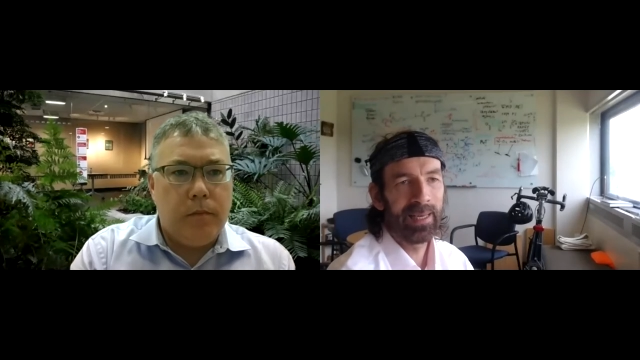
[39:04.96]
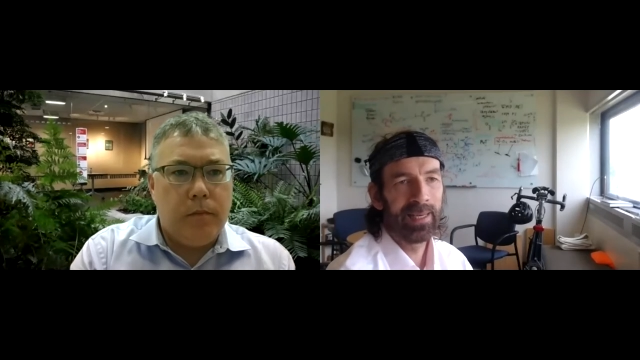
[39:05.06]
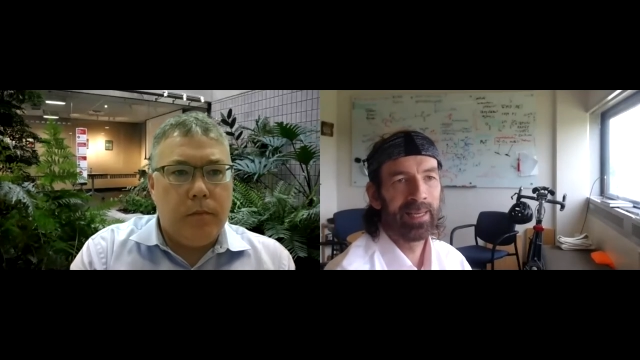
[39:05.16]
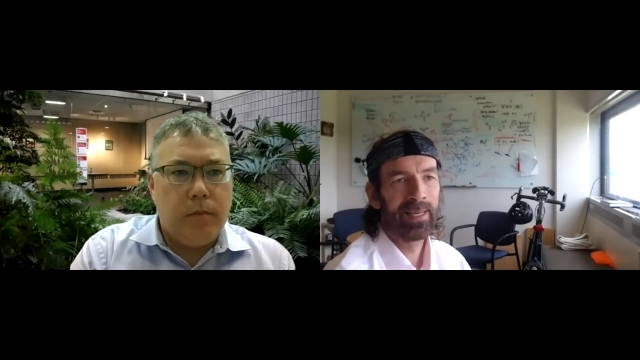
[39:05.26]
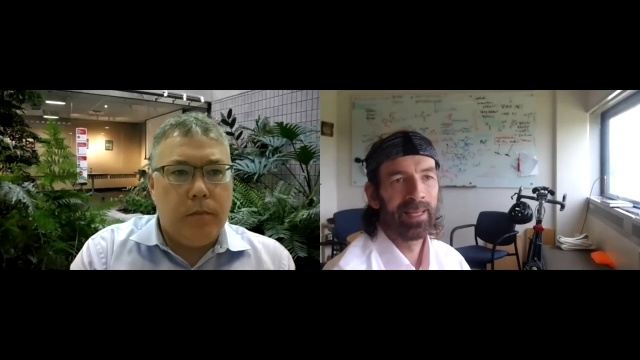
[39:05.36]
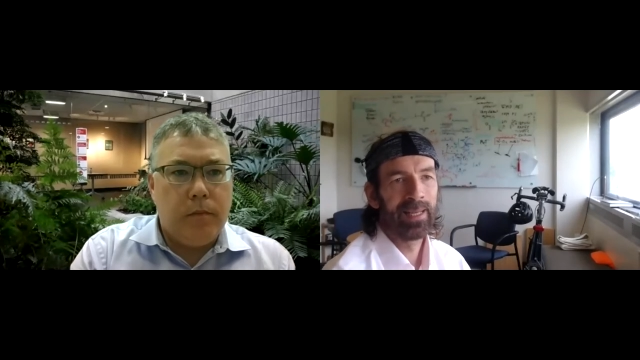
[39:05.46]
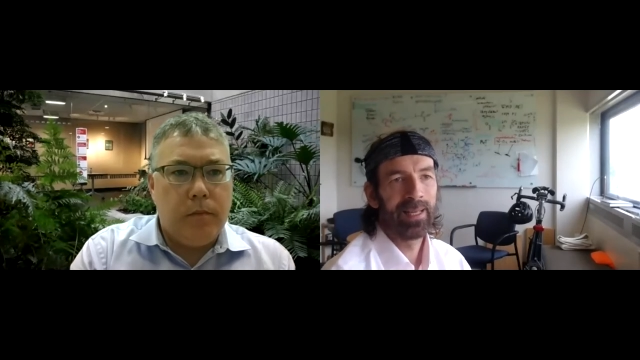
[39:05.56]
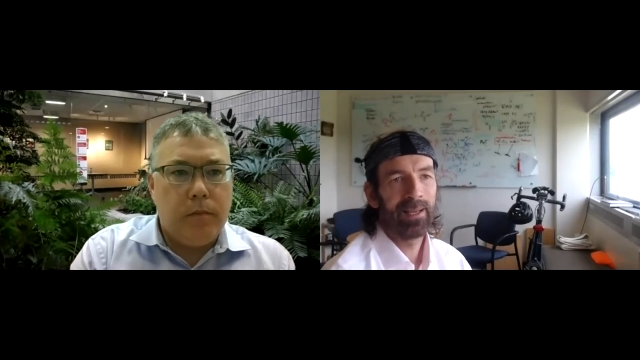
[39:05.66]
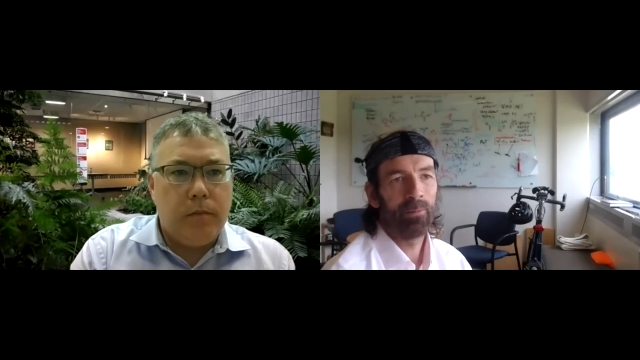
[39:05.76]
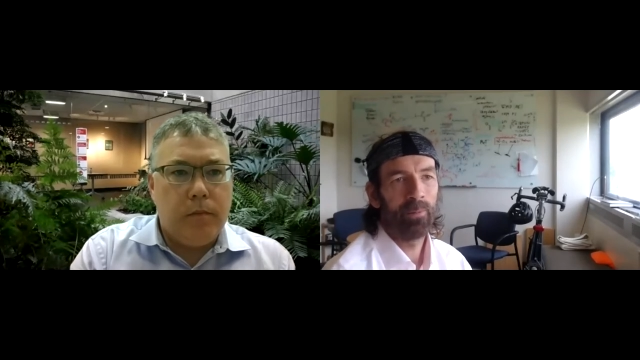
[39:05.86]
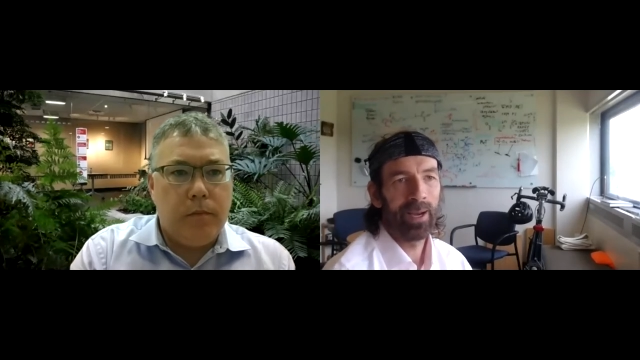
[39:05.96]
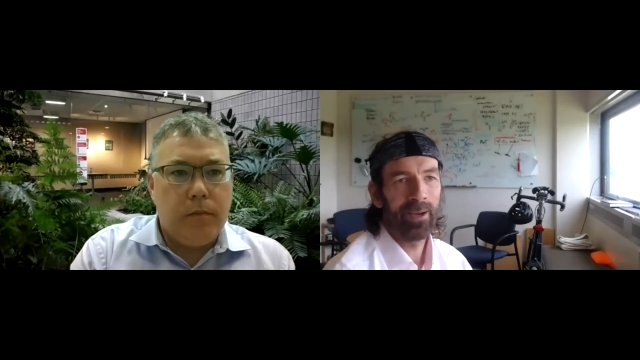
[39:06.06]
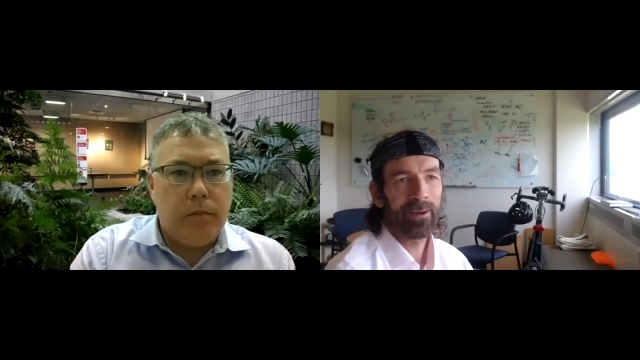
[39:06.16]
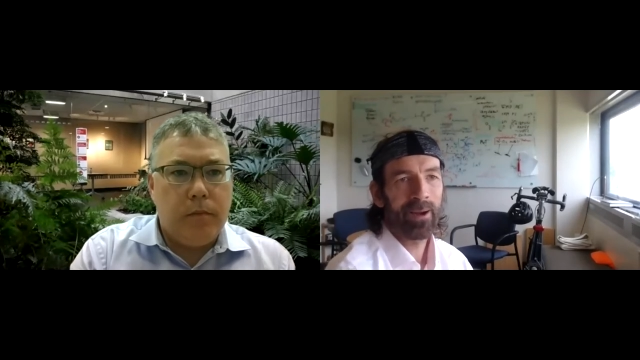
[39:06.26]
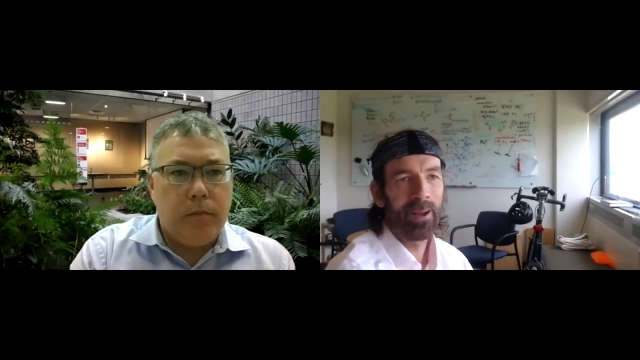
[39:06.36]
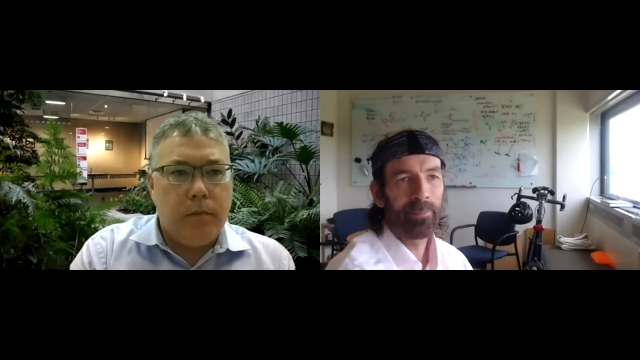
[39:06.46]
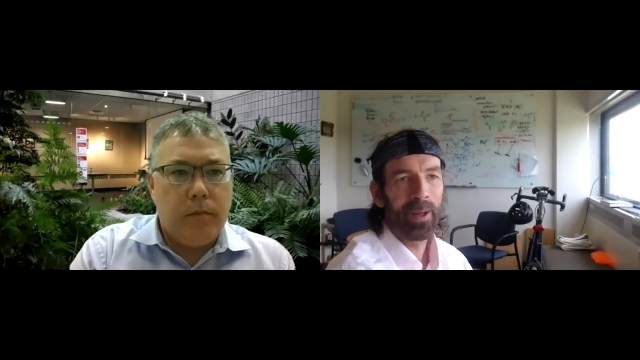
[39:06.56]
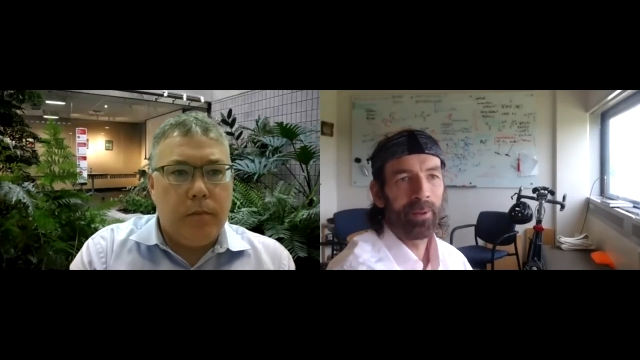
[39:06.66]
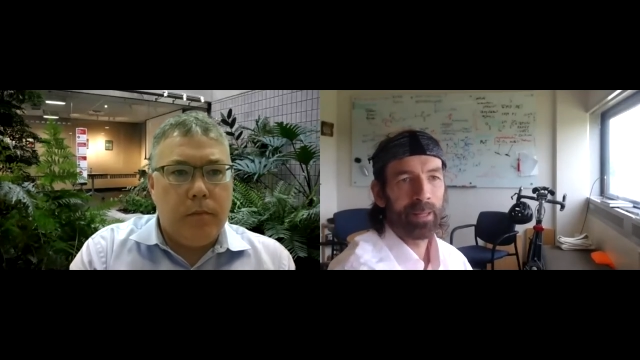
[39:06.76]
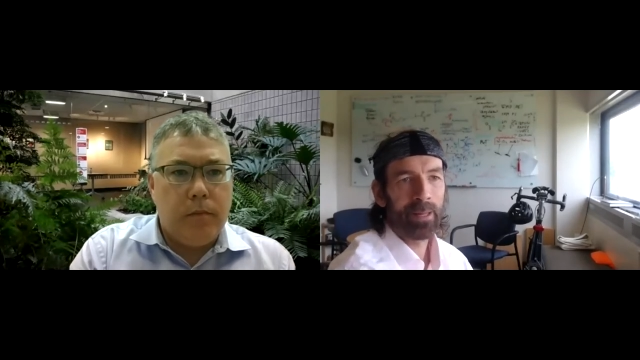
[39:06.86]
Speaker 1: into where
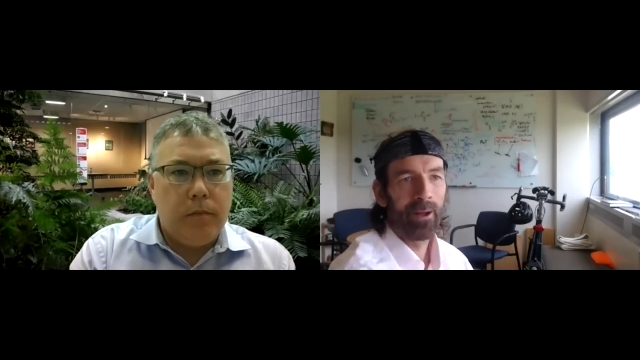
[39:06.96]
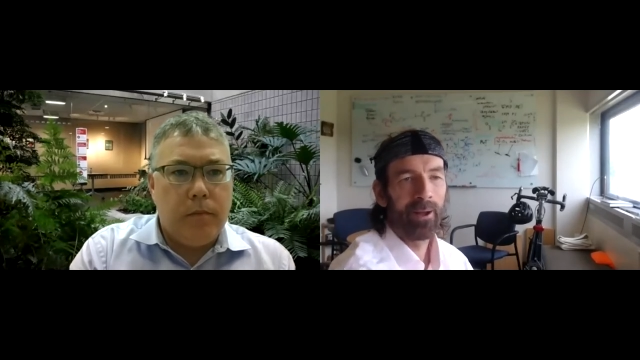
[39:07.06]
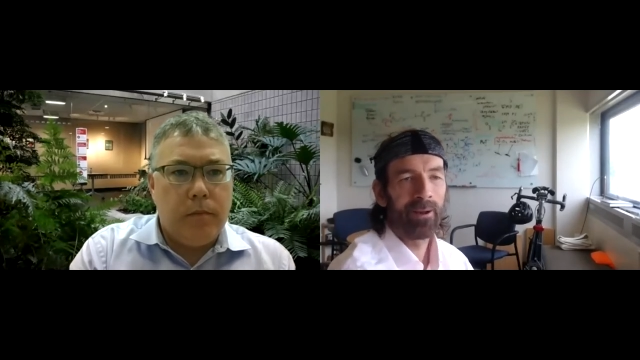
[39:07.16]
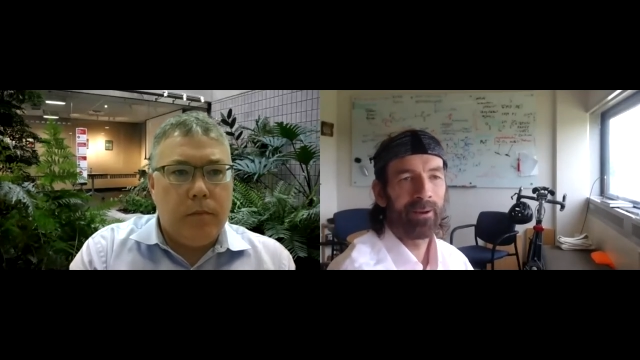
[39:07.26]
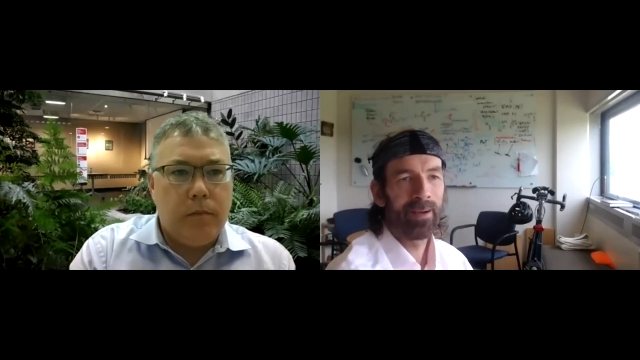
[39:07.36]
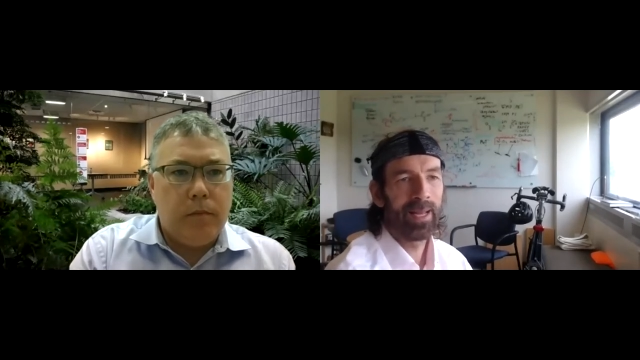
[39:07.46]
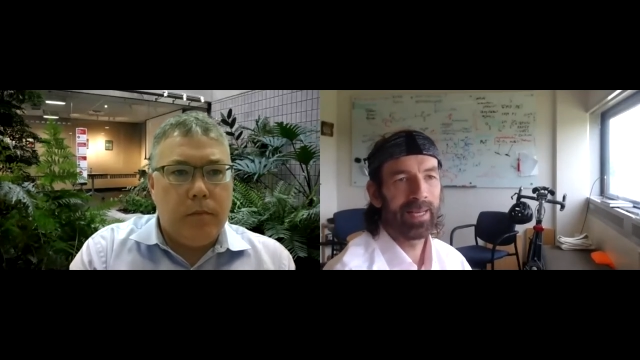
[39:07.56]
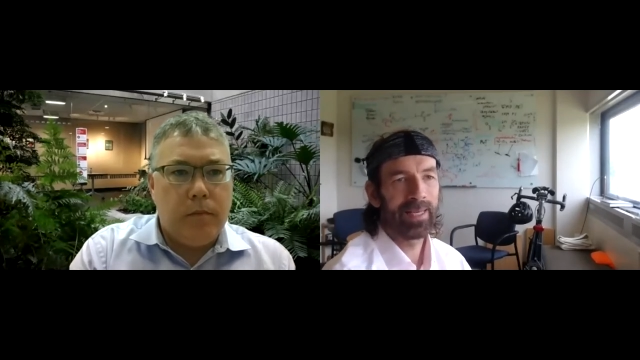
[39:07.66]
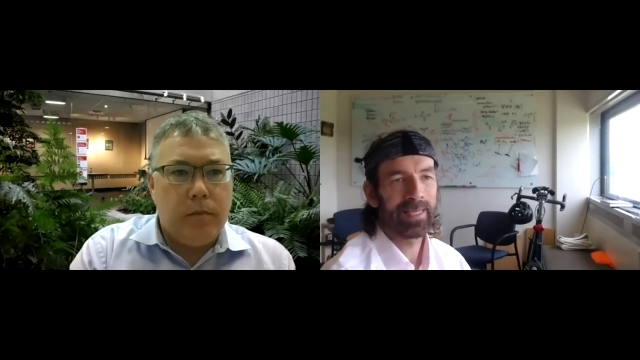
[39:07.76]
compounds are and